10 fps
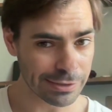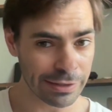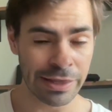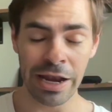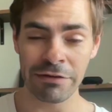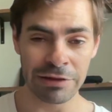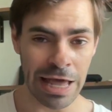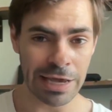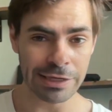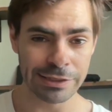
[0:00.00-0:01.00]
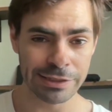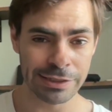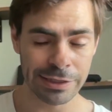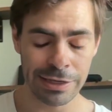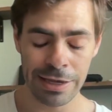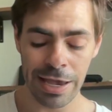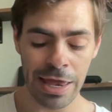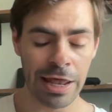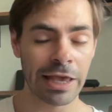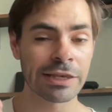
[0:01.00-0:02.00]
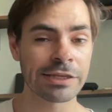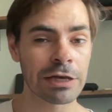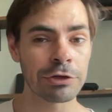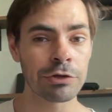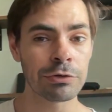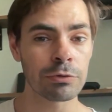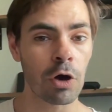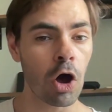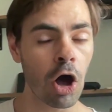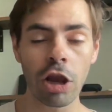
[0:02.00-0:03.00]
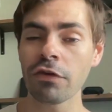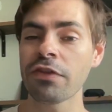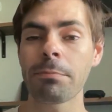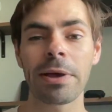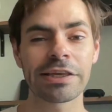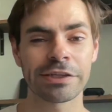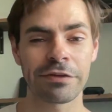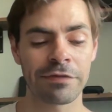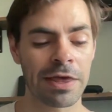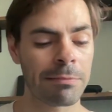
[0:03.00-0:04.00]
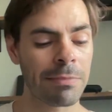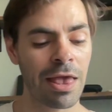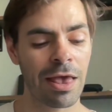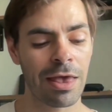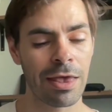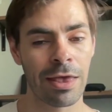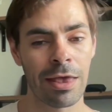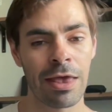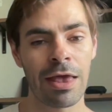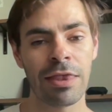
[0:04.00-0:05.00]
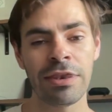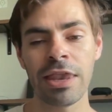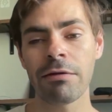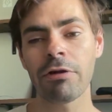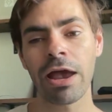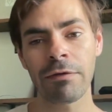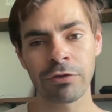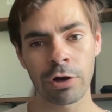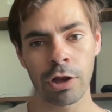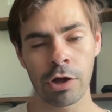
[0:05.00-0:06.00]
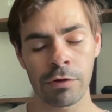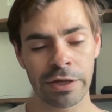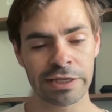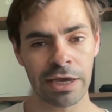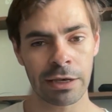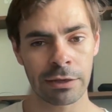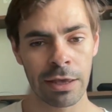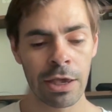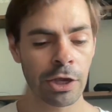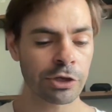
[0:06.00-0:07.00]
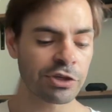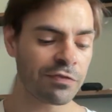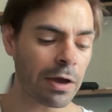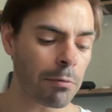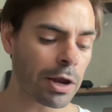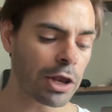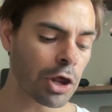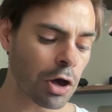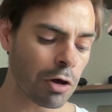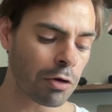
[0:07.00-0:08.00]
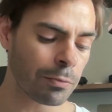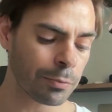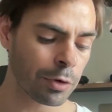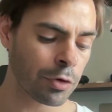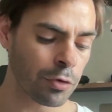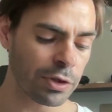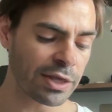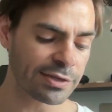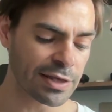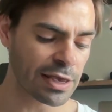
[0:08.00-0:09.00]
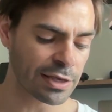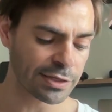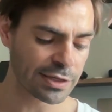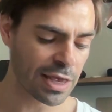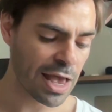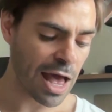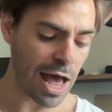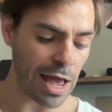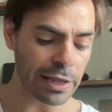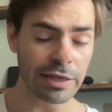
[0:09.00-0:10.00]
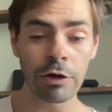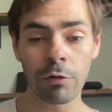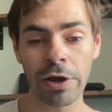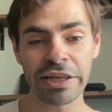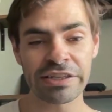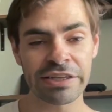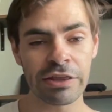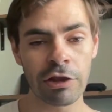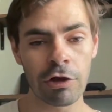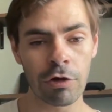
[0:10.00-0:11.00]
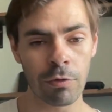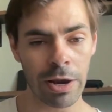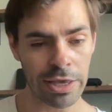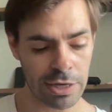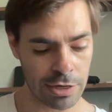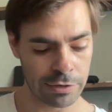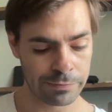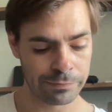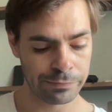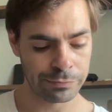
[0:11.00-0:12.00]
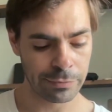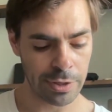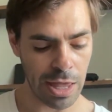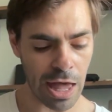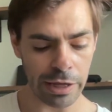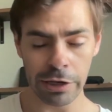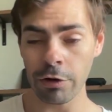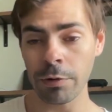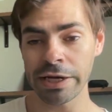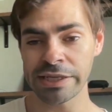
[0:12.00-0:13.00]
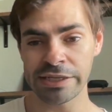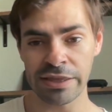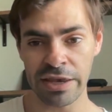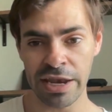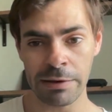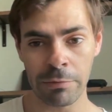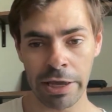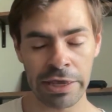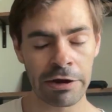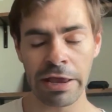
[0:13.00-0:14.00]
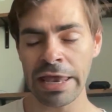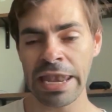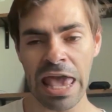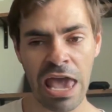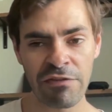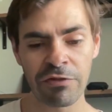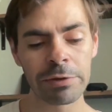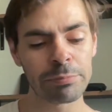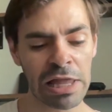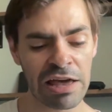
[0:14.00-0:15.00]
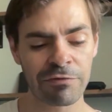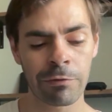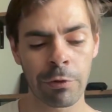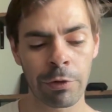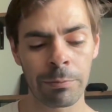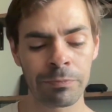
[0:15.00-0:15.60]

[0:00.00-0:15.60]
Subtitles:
that I've liked, and I can tell you all of the best of them never have their logo at the end. Because if I want to know who this is, I can already see the logo right here. I can already see the name right here. In every platform,